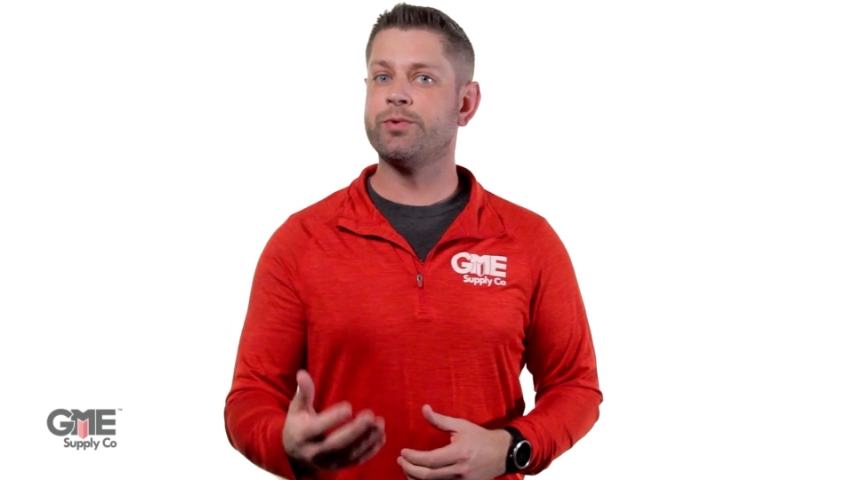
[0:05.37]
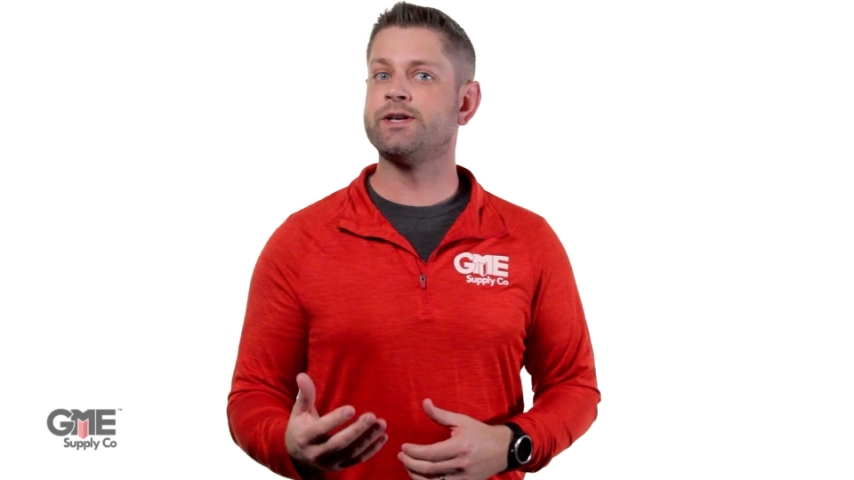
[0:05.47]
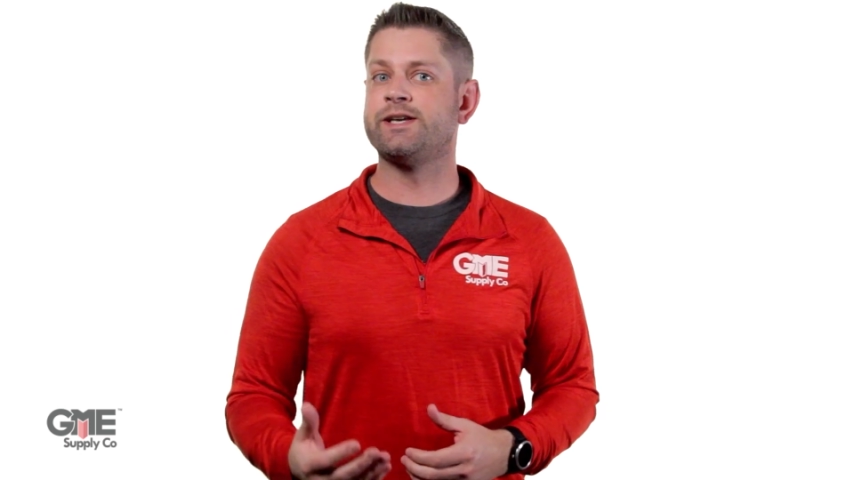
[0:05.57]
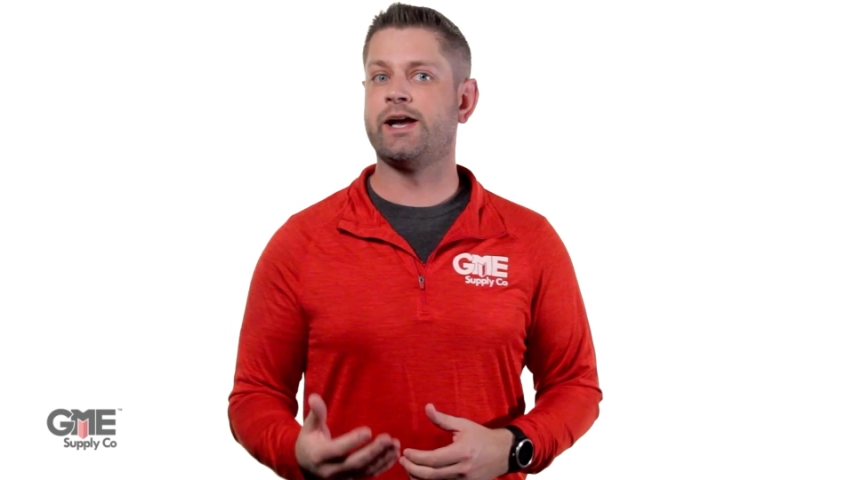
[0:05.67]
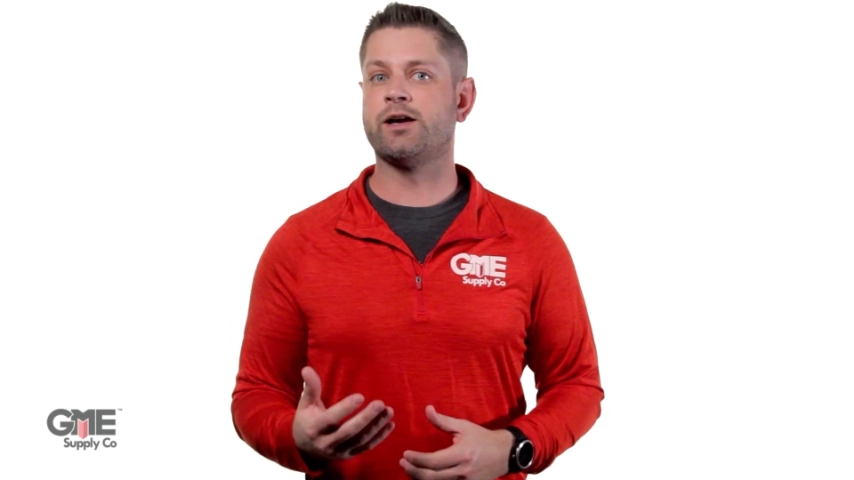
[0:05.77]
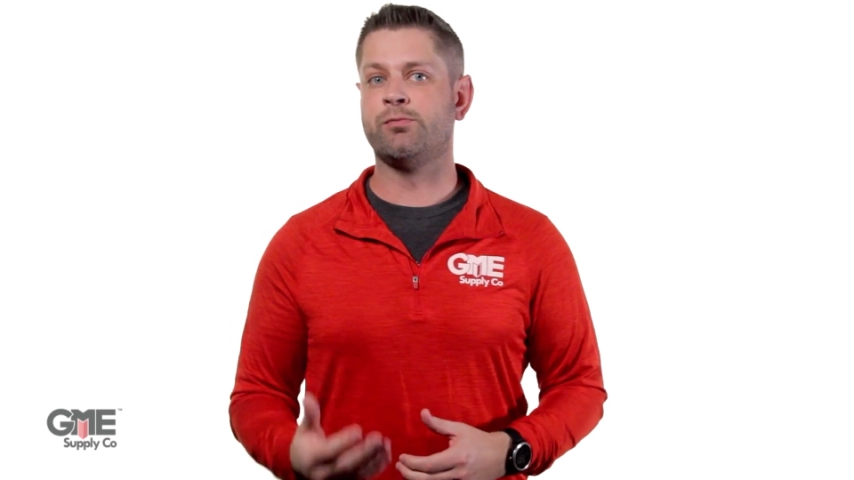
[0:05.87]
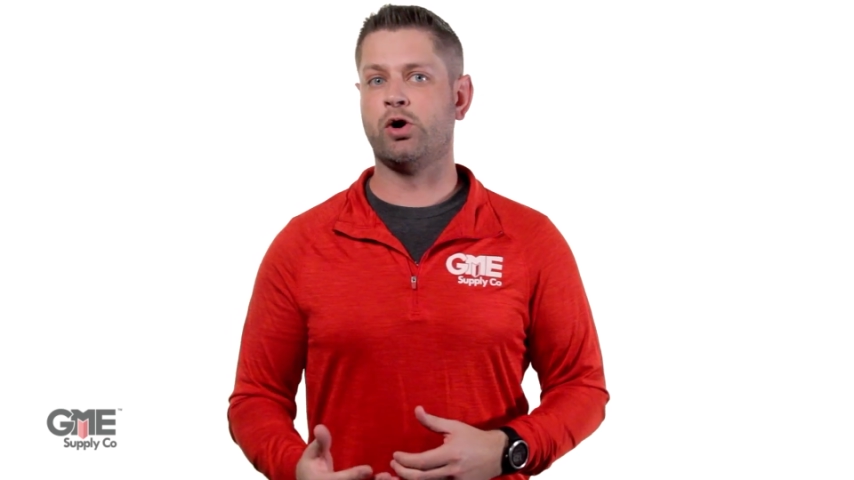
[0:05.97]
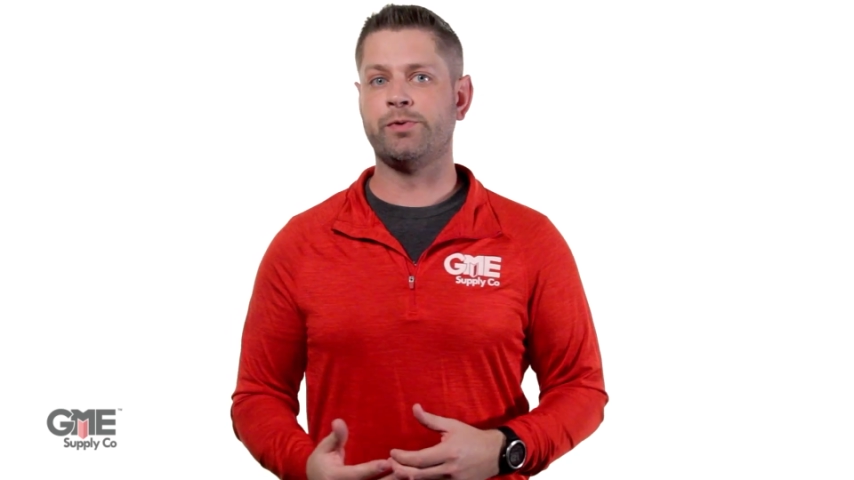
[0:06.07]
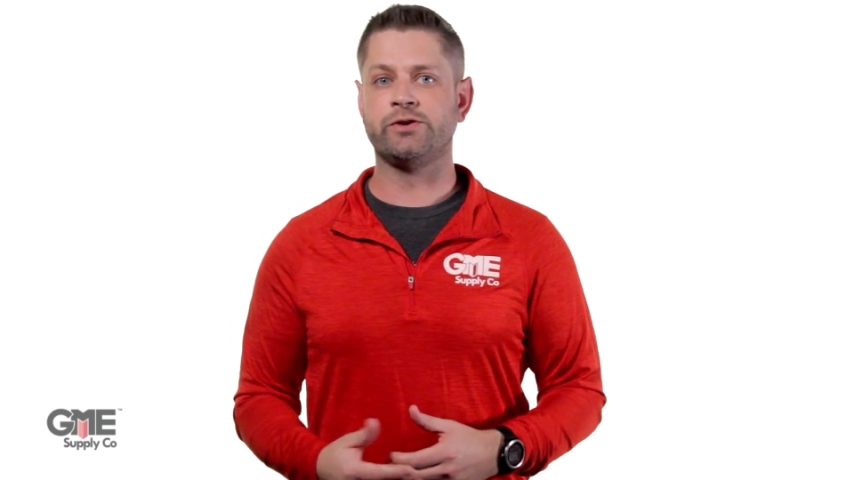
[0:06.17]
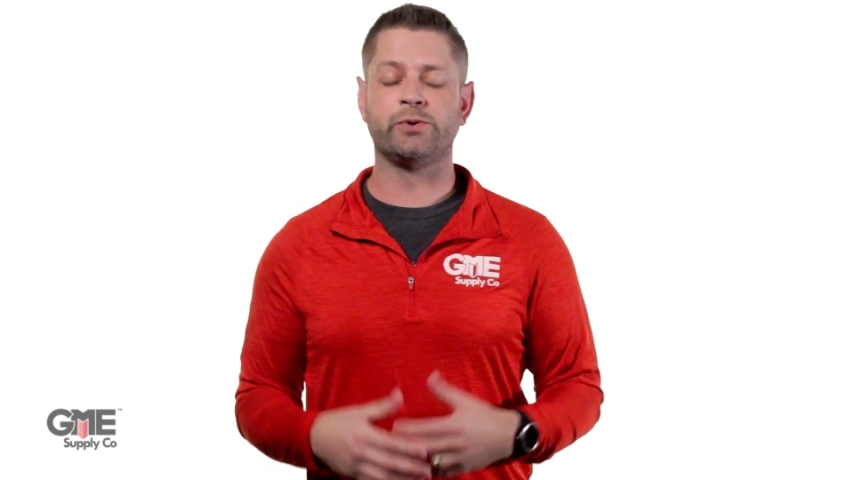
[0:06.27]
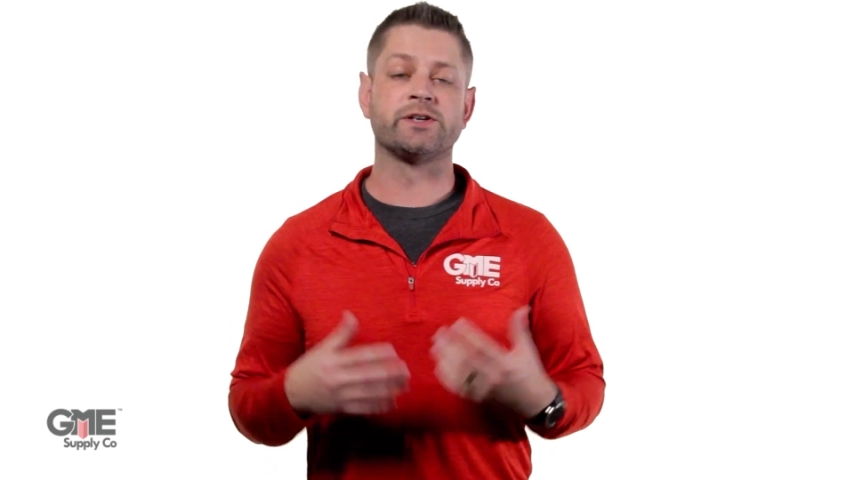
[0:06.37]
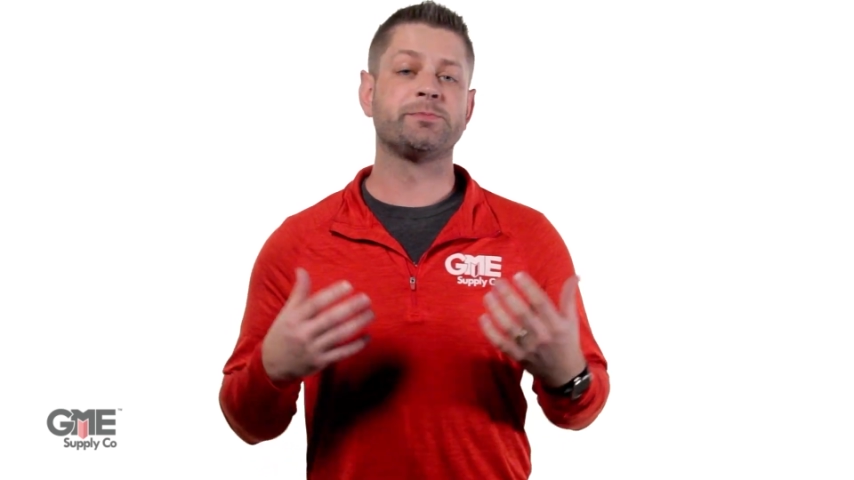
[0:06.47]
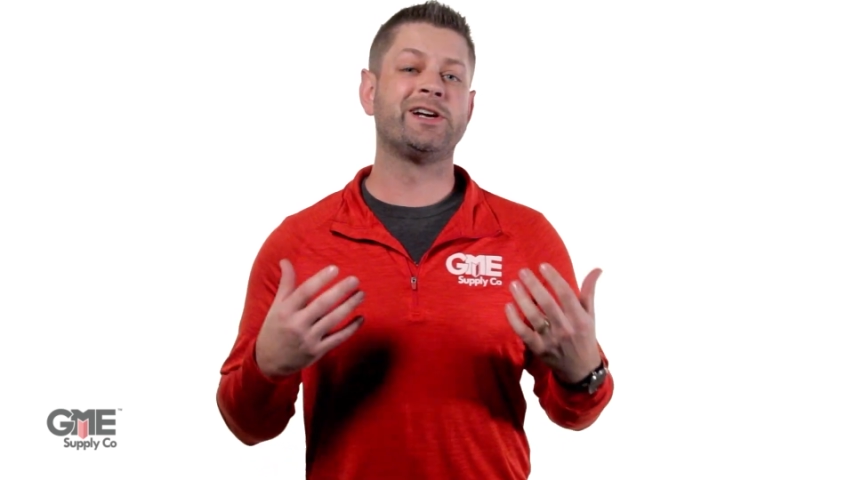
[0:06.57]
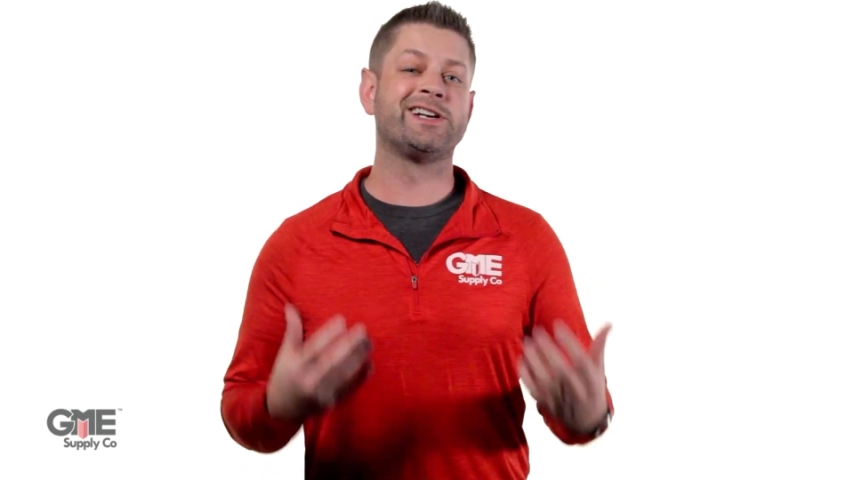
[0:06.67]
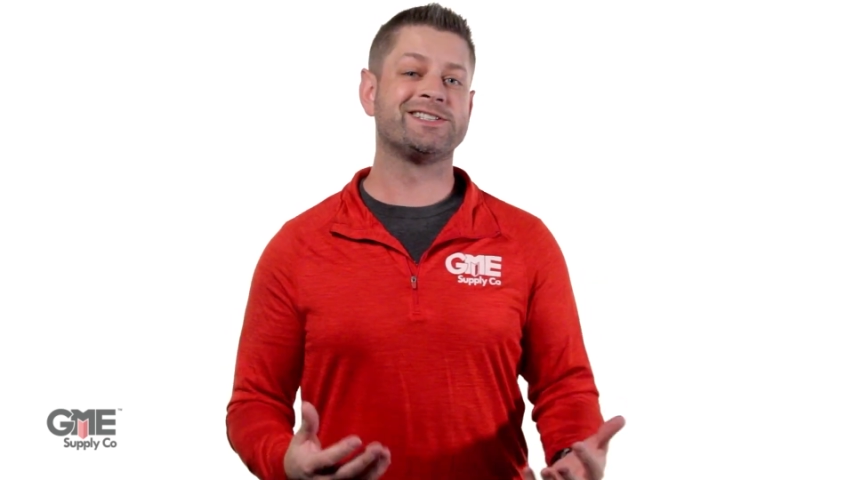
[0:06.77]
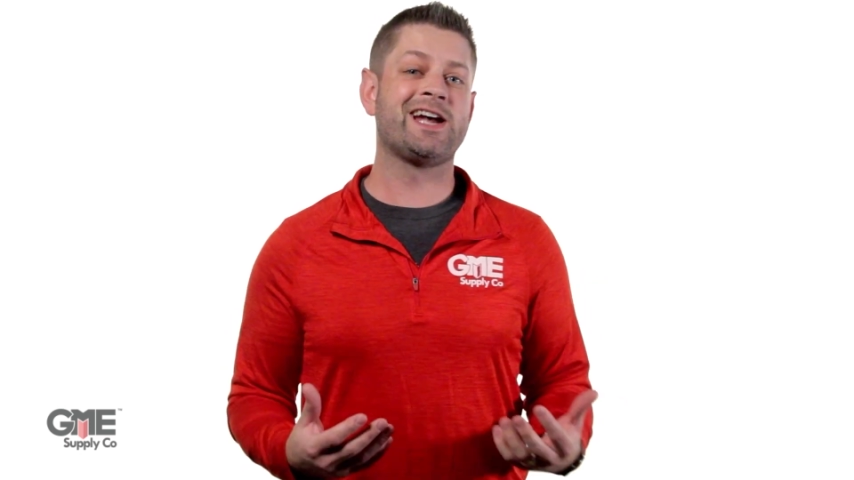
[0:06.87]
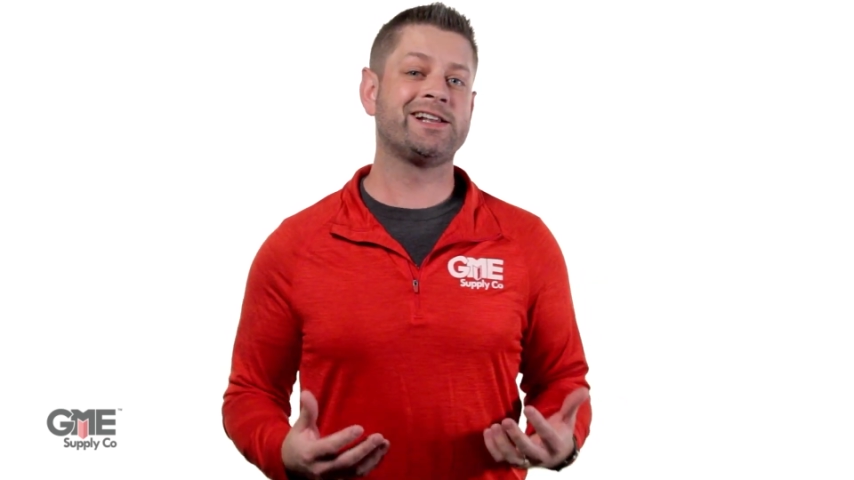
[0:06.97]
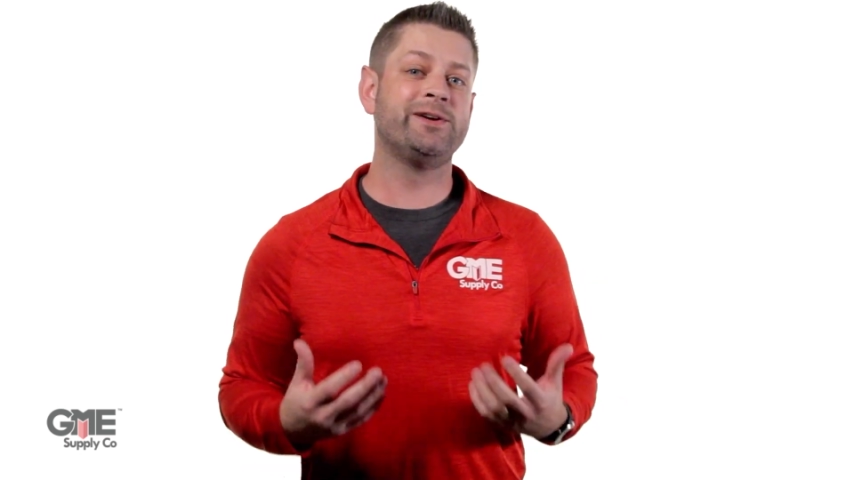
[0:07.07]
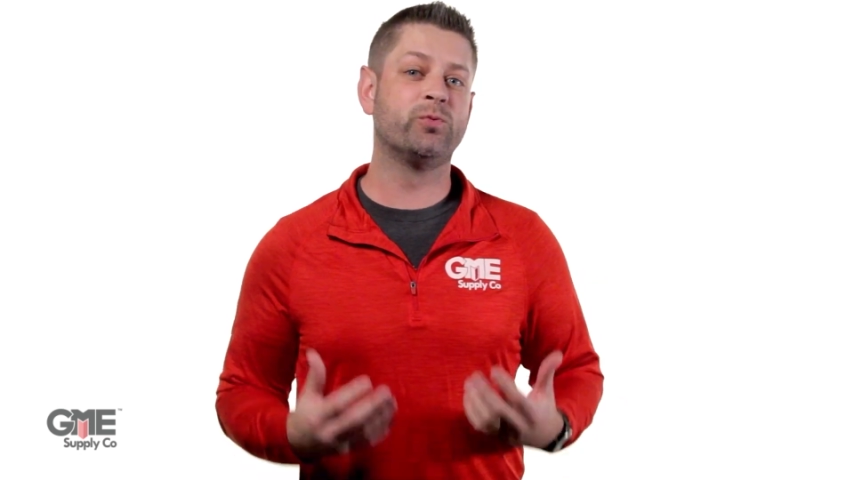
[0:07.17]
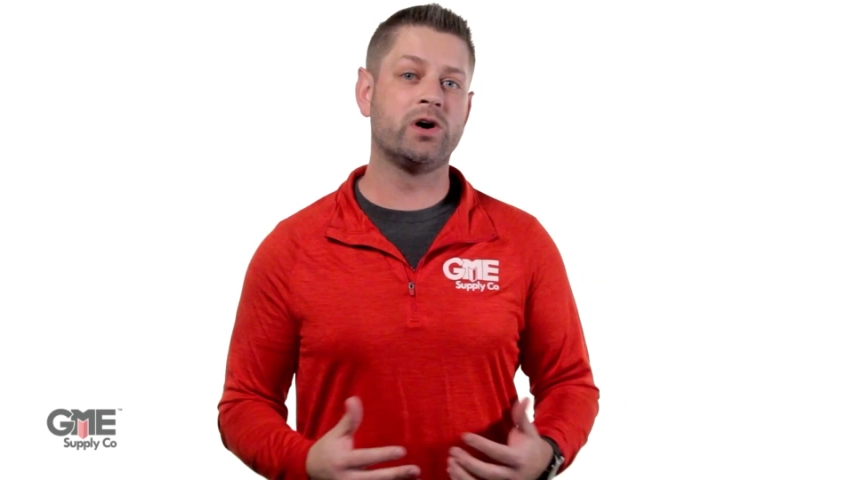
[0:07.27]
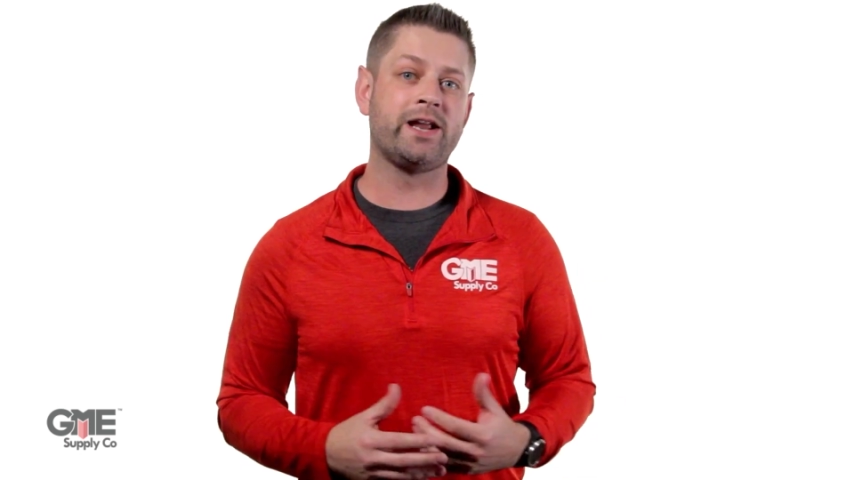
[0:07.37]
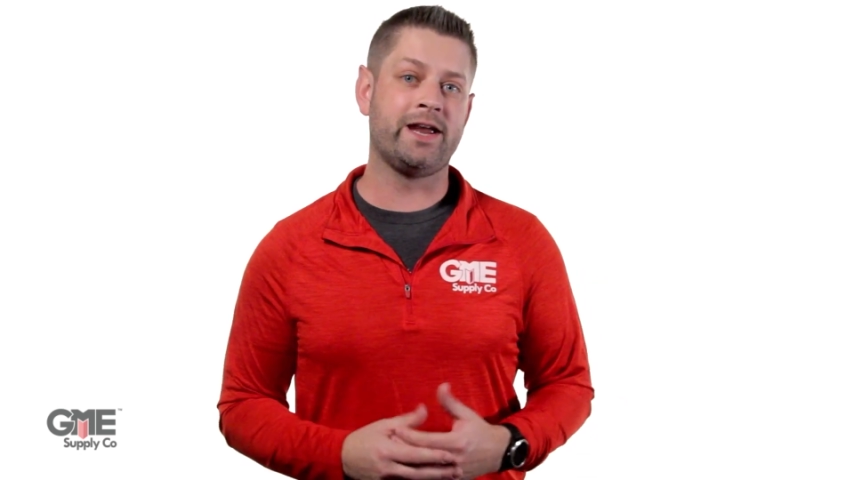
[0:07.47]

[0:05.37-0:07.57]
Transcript: want to take a moment to explain exactly what